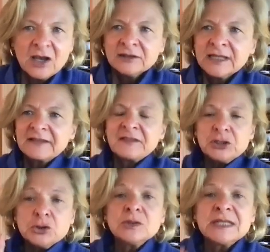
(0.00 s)
Like that
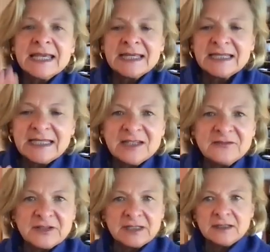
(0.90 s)
you can't
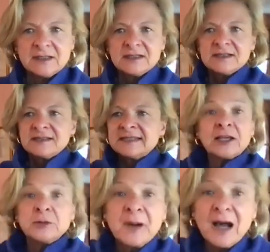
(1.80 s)
even say
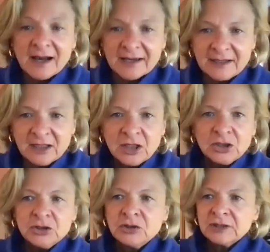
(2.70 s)
goodbye.
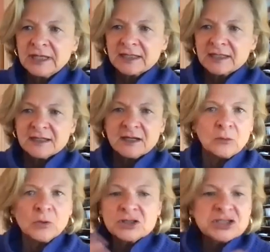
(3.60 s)
Like
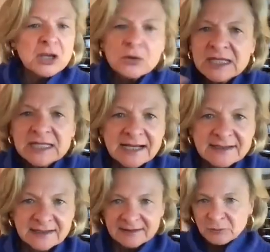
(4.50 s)
we're so
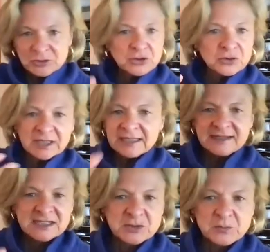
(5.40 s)
connected. We're talking
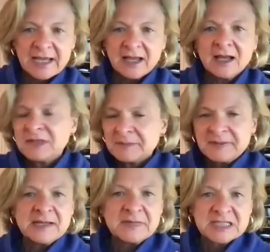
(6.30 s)
this way. I mean, the
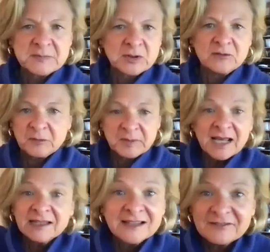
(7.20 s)
pandemic's been awful, but
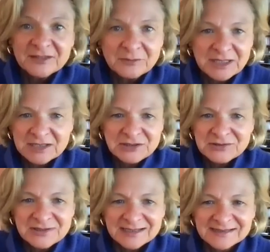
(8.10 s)
I love that we can do
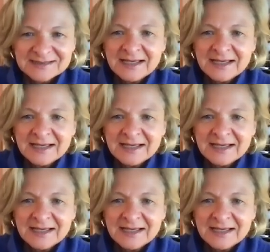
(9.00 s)
this.